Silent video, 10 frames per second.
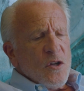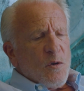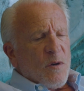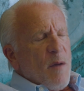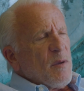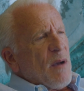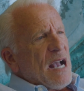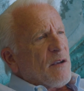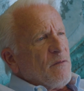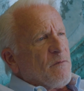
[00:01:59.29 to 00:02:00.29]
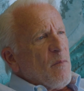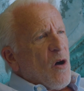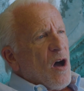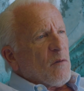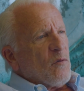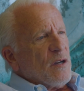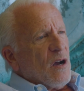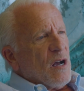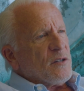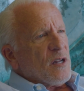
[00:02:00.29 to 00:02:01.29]
So we're coming back from Hollywood
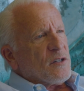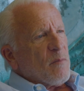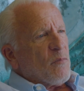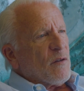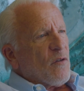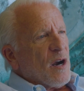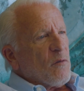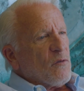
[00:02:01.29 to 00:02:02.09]
on Sunset Boulevard.